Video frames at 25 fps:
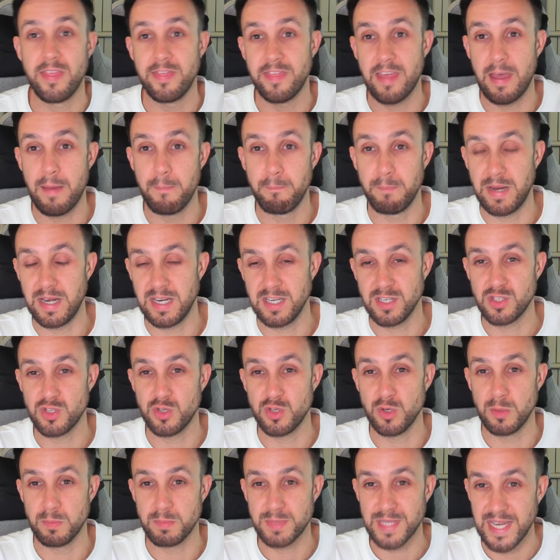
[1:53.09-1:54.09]
that managed
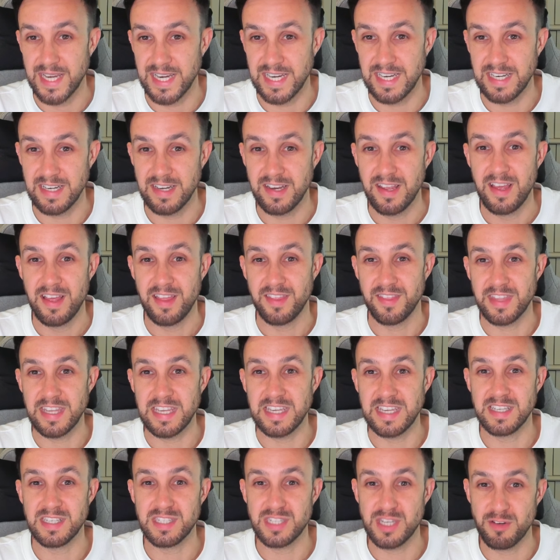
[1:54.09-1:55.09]
to obtain
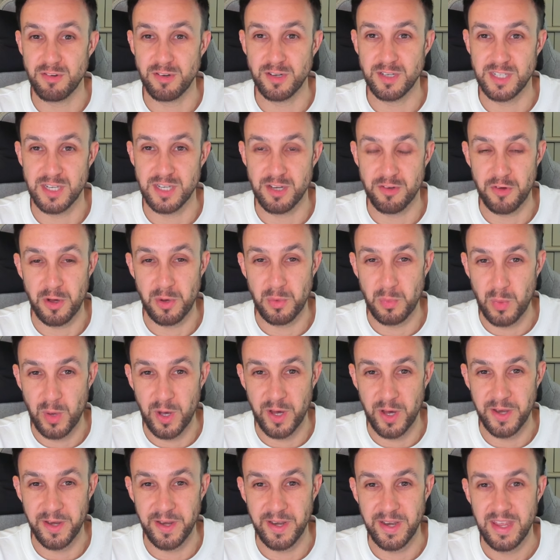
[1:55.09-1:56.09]
the
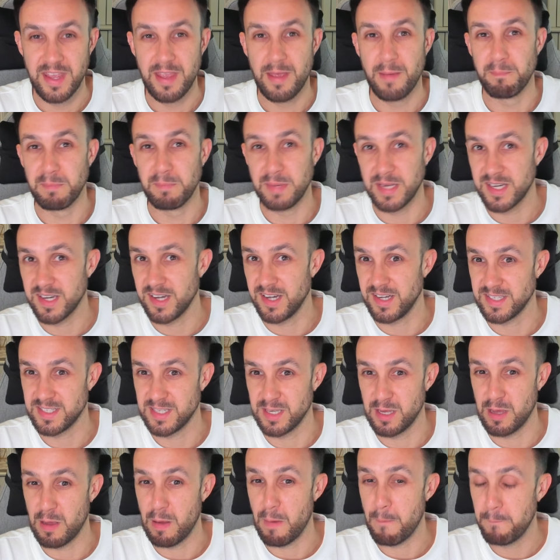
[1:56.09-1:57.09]
001
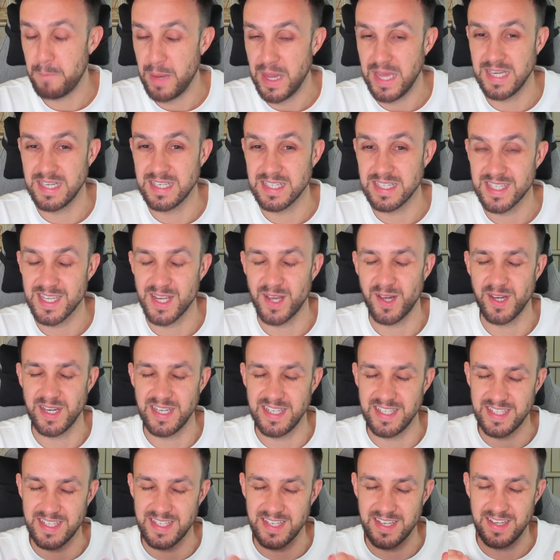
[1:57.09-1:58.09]
Mikasa pen
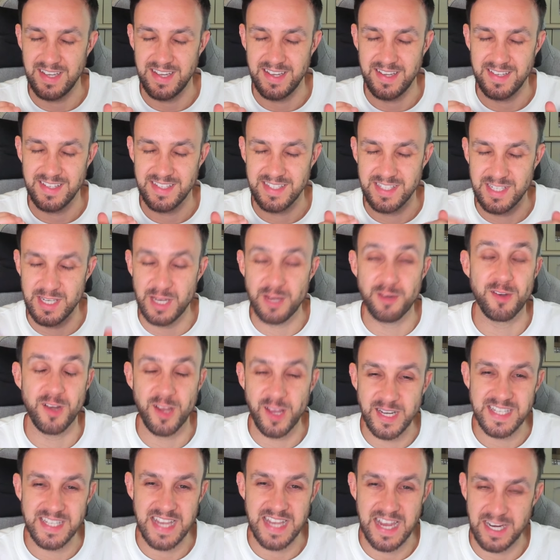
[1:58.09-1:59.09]
signed
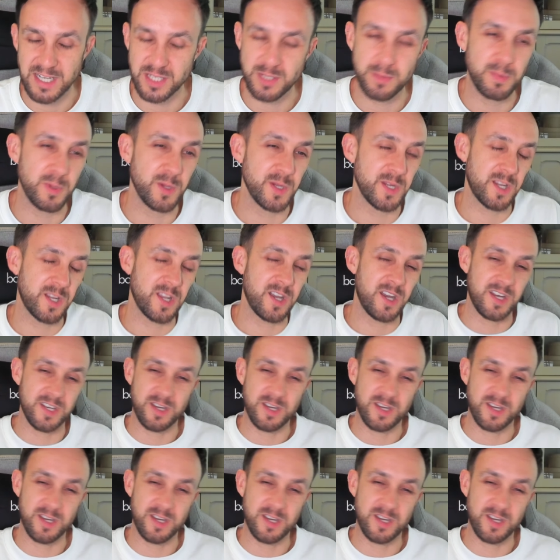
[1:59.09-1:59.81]
serialized action point card.